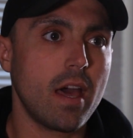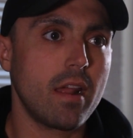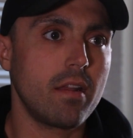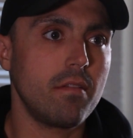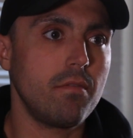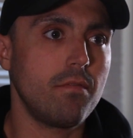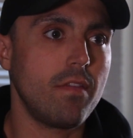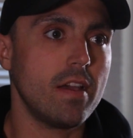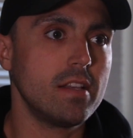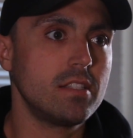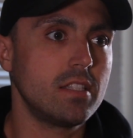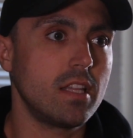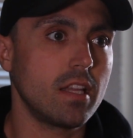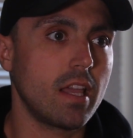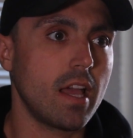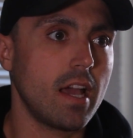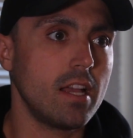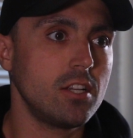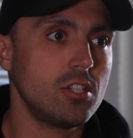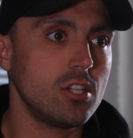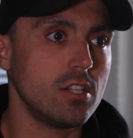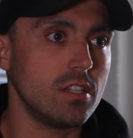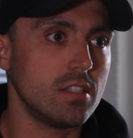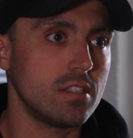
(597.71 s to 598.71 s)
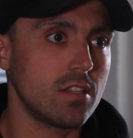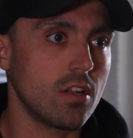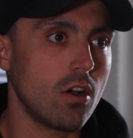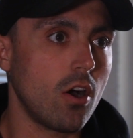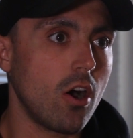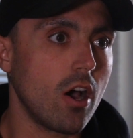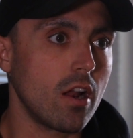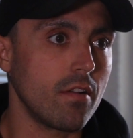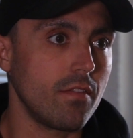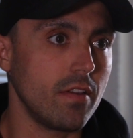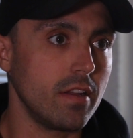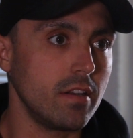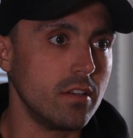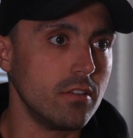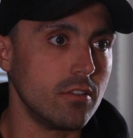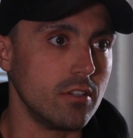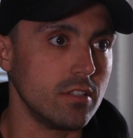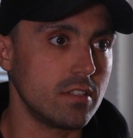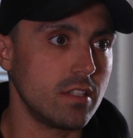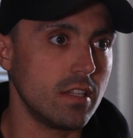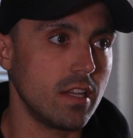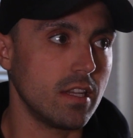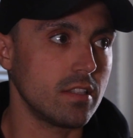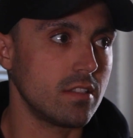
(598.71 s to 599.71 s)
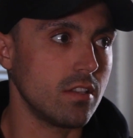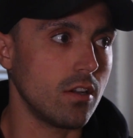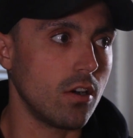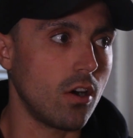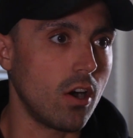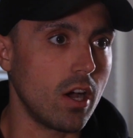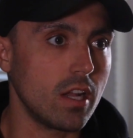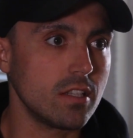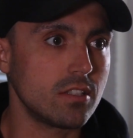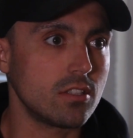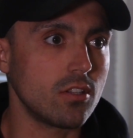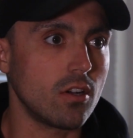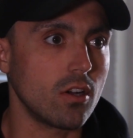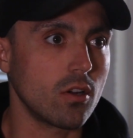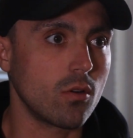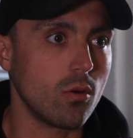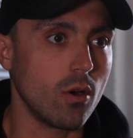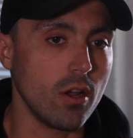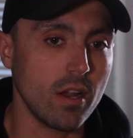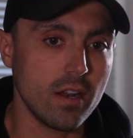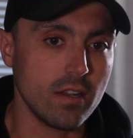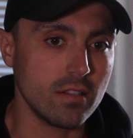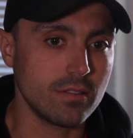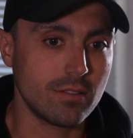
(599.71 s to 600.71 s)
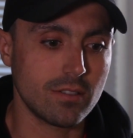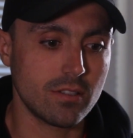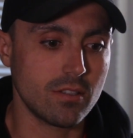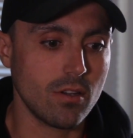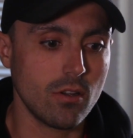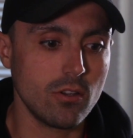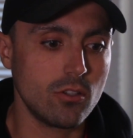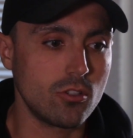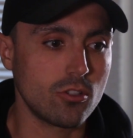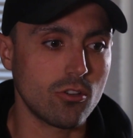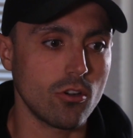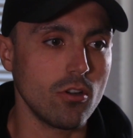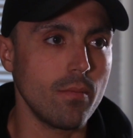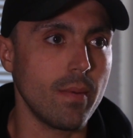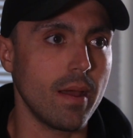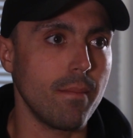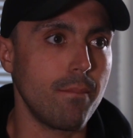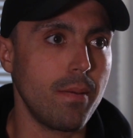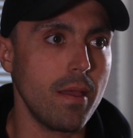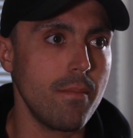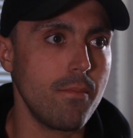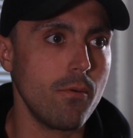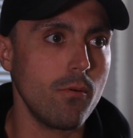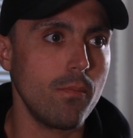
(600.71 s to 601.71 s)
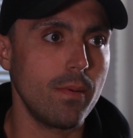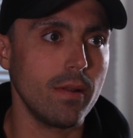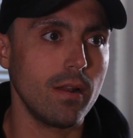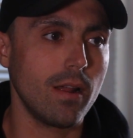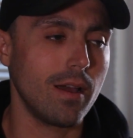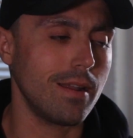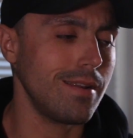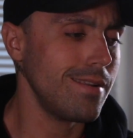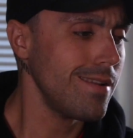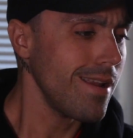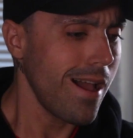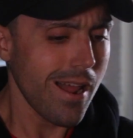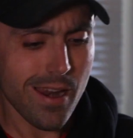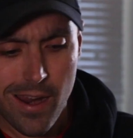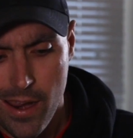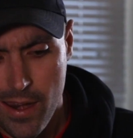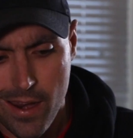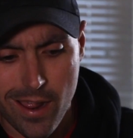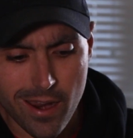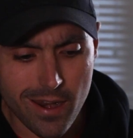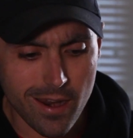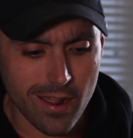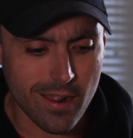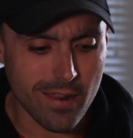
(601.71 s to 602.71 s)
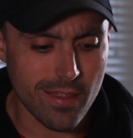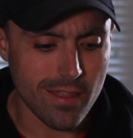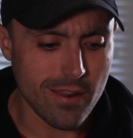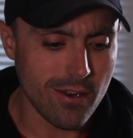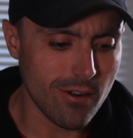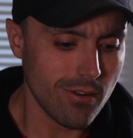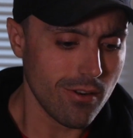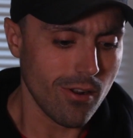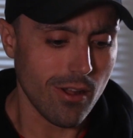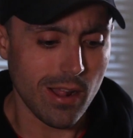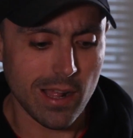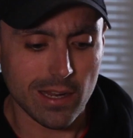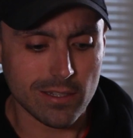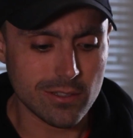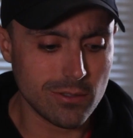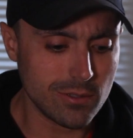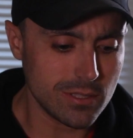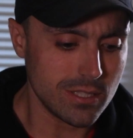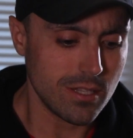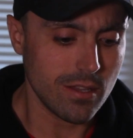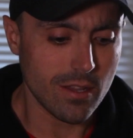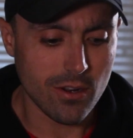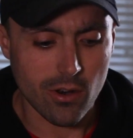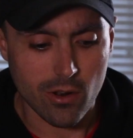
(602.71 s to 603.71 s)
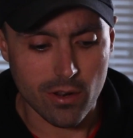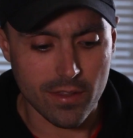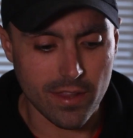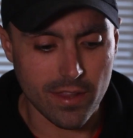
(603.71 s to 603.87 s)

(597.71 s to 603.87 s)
without investigation is the height of ignorance, and that's an Einstein quote. It's so true, man. People will be like, no, they're not lying to us. They're